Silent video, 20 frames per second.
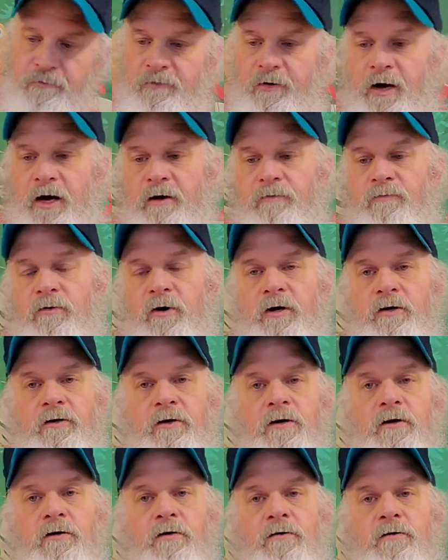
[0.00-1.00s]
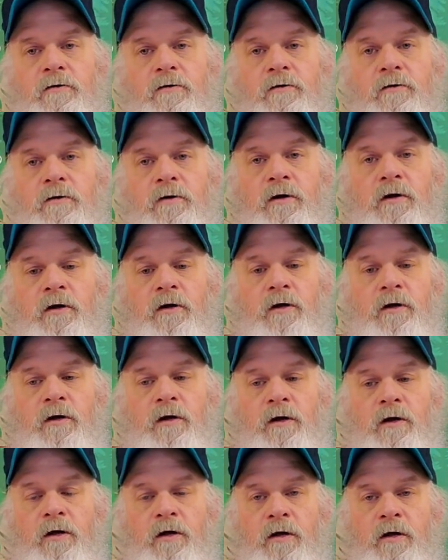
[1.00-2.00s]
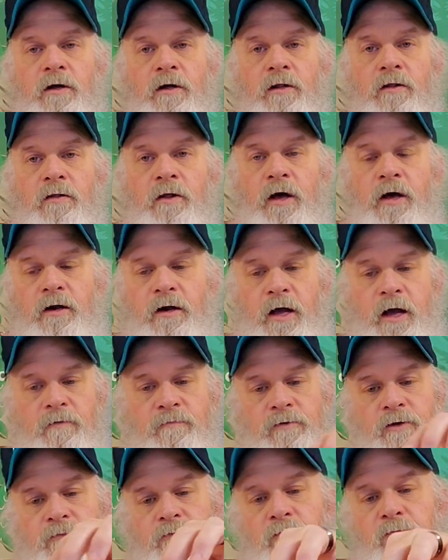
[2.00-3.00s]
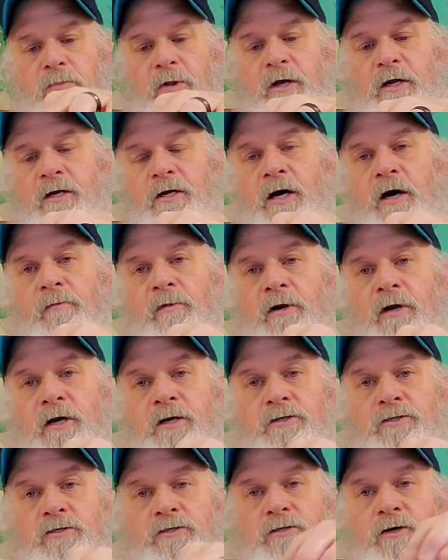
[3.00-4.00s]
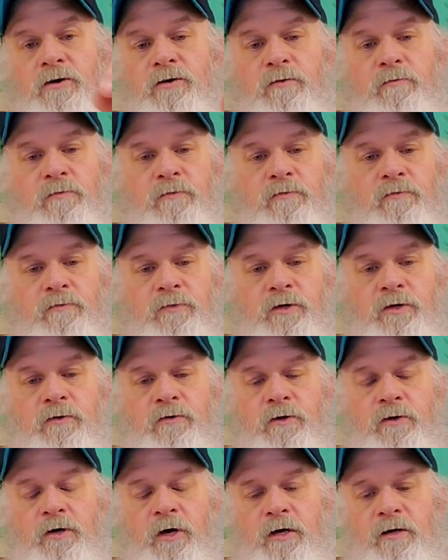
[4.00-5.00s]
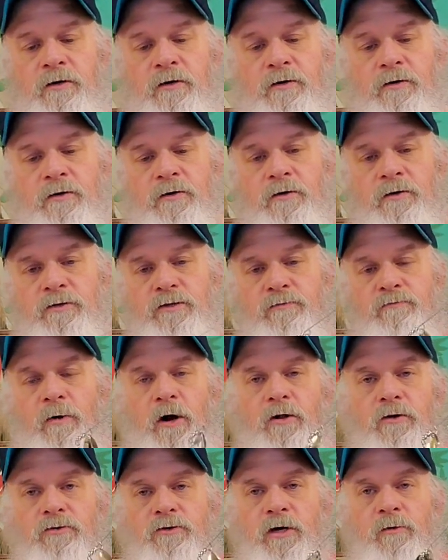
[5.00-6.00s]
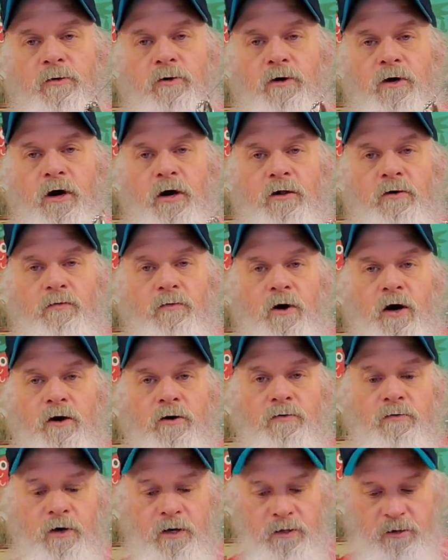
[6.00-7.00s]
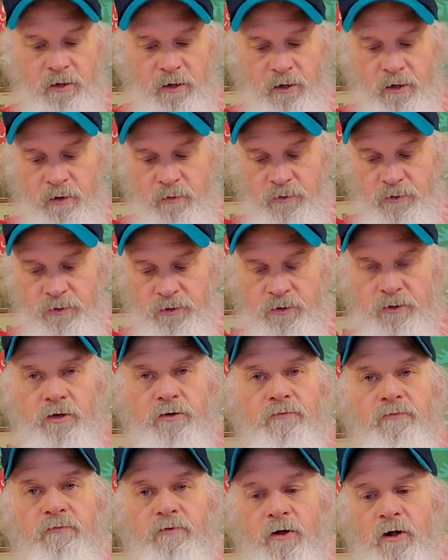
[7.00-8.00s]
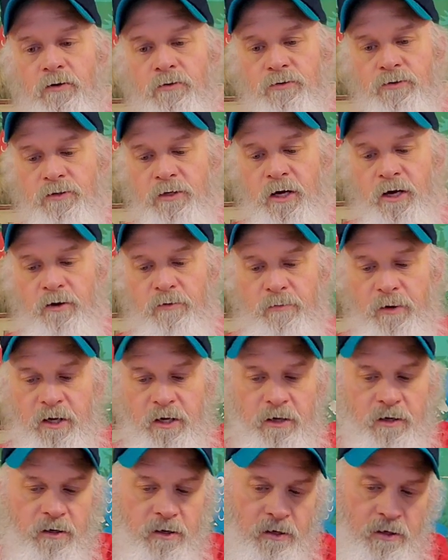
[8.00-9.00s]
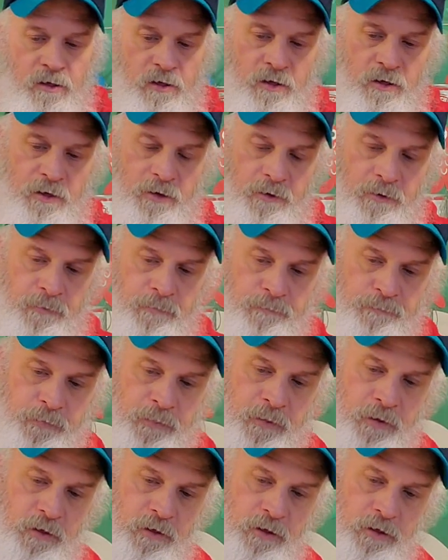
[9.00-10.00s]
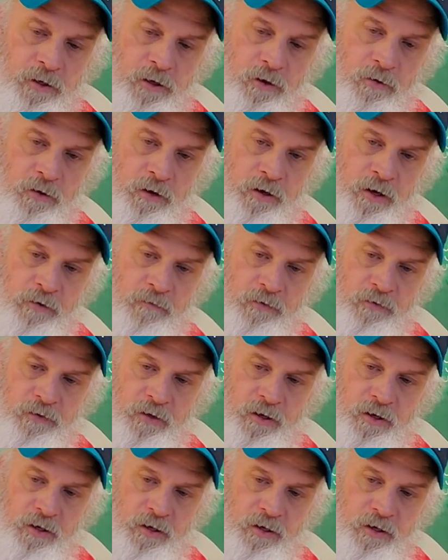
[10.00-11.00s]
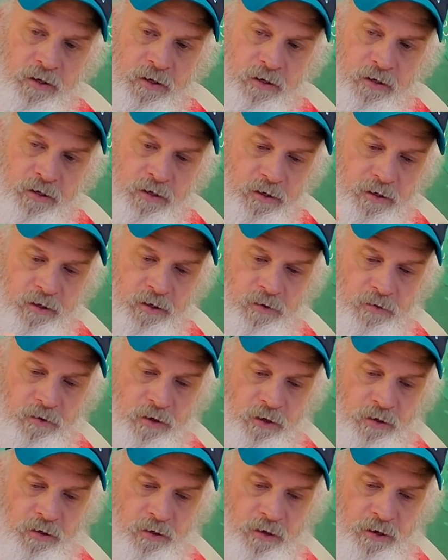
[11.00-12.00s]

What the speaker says: five right there that have different blade combinations on them. You know, you've got a smaller double collar rotter right there, which is a good flutter style bait. You know, and everything, you know,